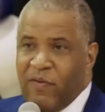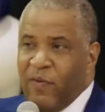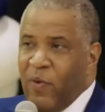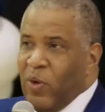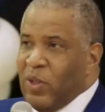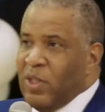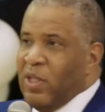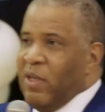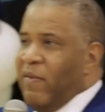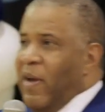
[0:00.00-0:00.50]

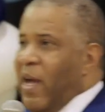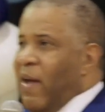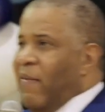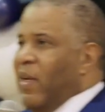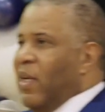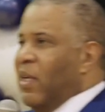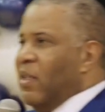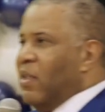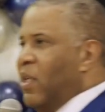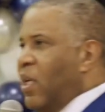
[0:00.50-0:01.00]
fortune of
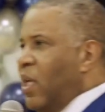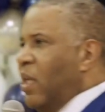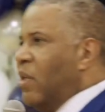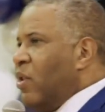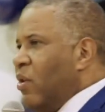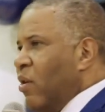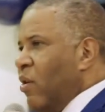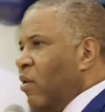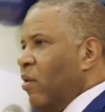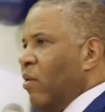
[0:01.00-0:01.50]
having a
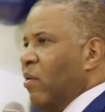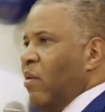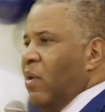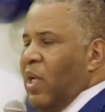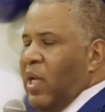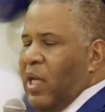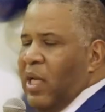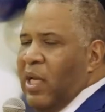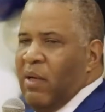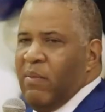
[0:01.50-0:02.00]
teacher,
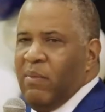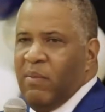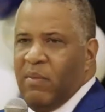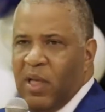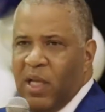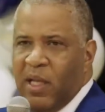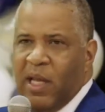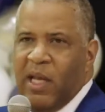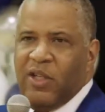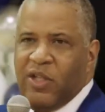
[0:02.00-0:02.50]

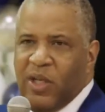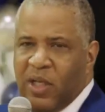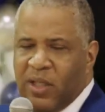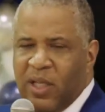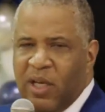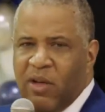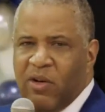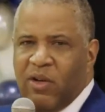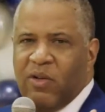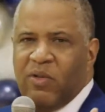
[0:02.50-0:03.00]
and, and they
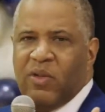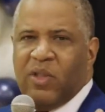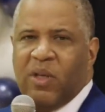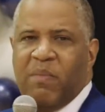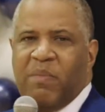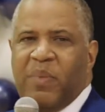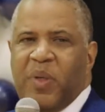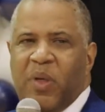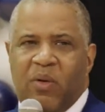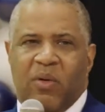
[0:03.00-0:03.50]
just introduced
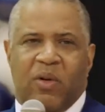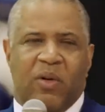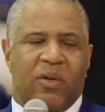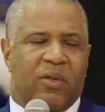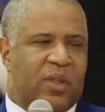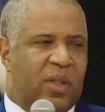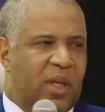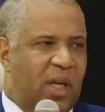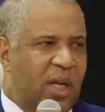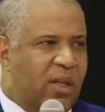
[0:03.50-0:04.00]

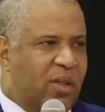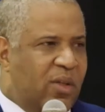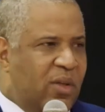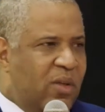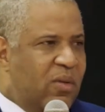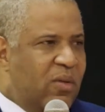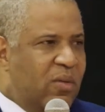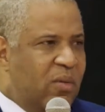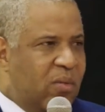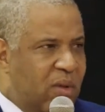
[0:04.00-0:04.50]
computers
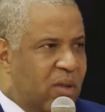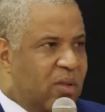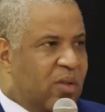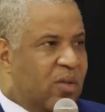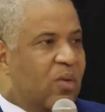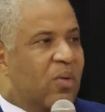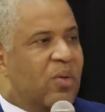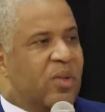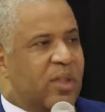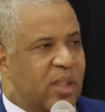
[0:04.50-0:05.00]
into the
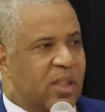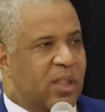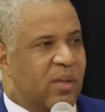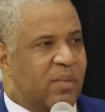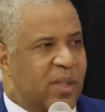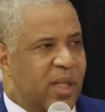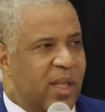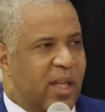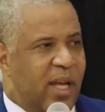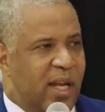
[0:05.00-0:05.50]
school
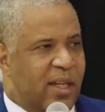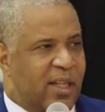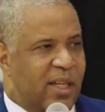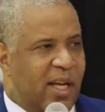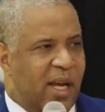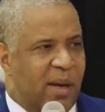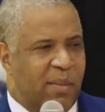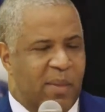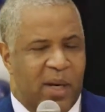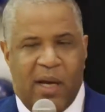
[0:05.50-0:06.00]
systems at that
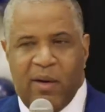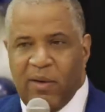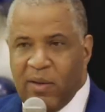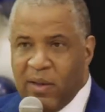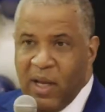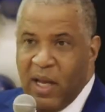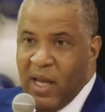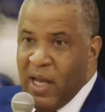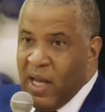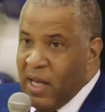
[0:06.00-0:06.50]
time. And I,
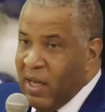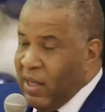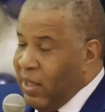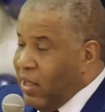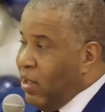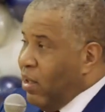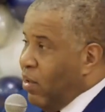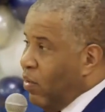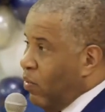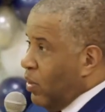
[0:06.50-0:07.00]

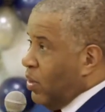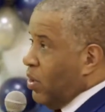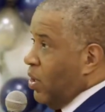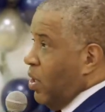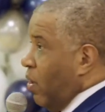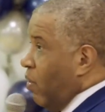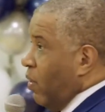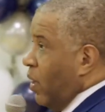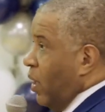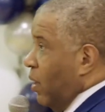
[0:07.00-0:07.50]
you know, was
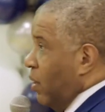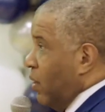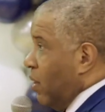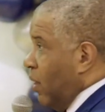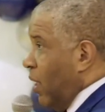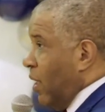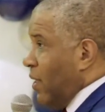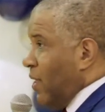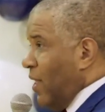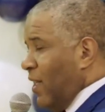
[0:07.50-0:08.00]
curious.
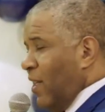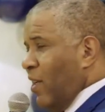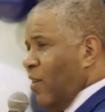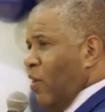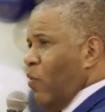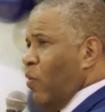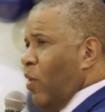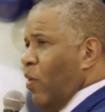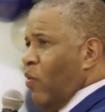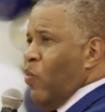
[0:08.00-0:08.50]
And I said, you
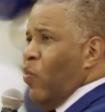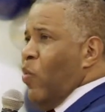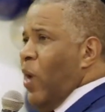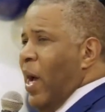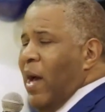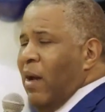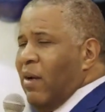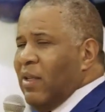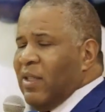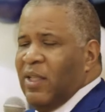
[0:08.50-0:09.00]
know, what,
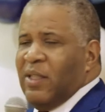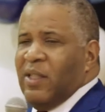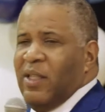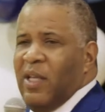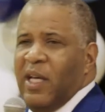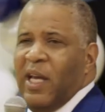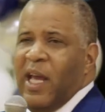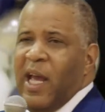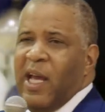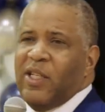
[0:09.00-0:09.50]
how does this
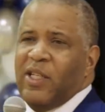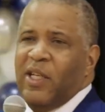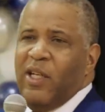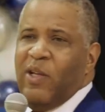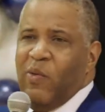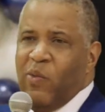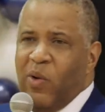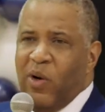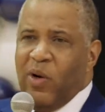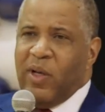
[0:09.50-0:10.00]
thing
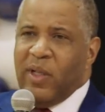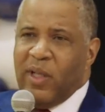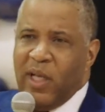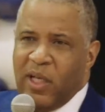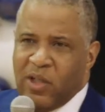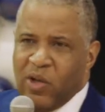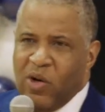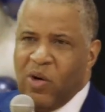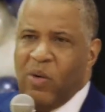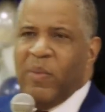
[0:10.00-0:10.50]
actually work? And
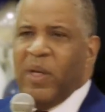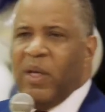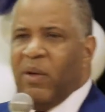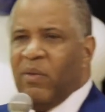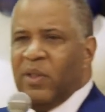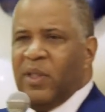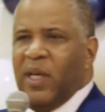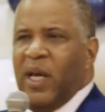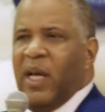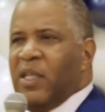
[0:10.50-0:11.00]
they told me it
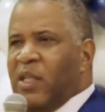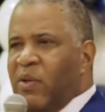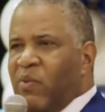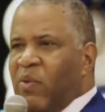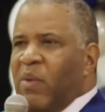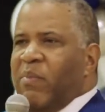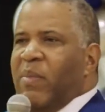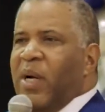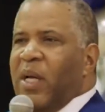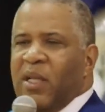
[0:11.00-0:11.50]
was actually
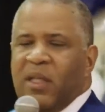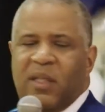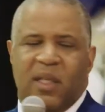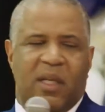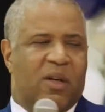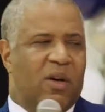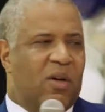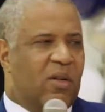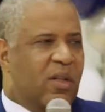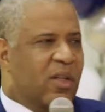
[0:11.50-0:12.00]
run by this
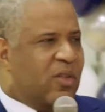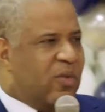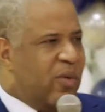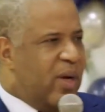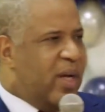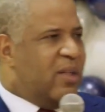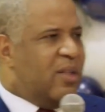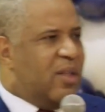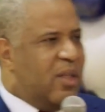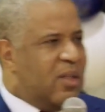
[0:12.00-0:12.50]
thing called a
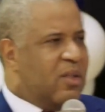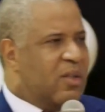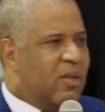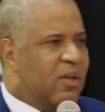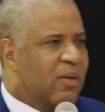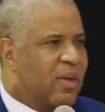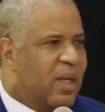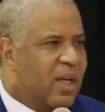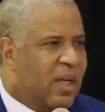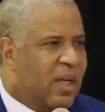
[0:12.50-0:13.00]

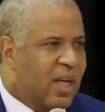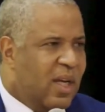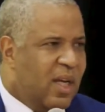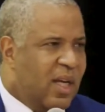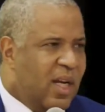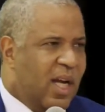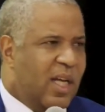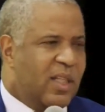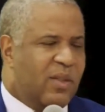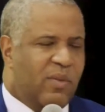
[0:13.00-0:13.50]
transistor.
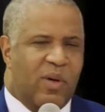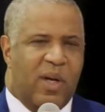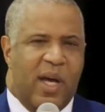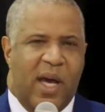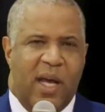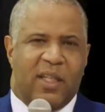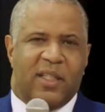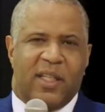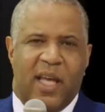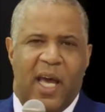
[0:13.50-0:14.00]
And I said, well,
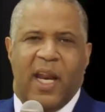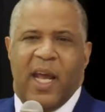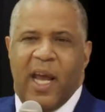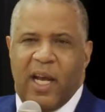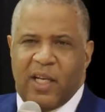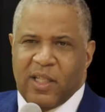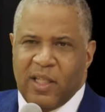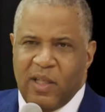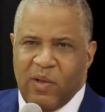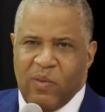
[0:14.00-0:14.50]
how does that
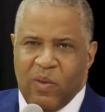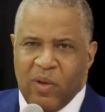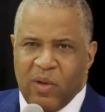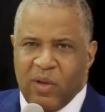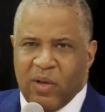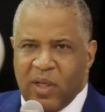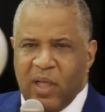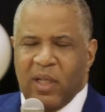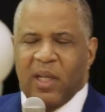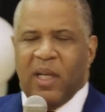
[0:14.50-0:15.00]
actually
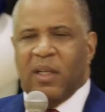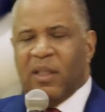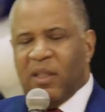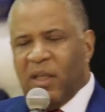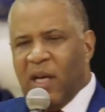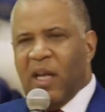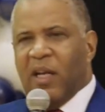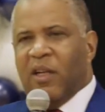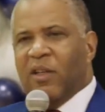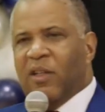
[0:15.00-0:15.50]
work? And they
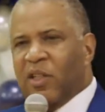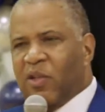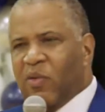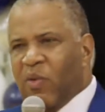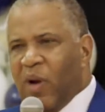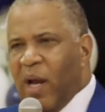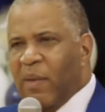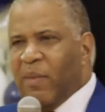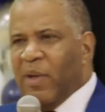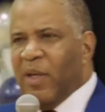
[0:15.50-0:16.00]
kind of
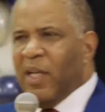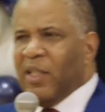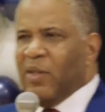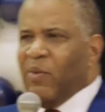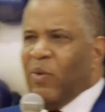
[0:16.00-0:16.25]
described it. And I said,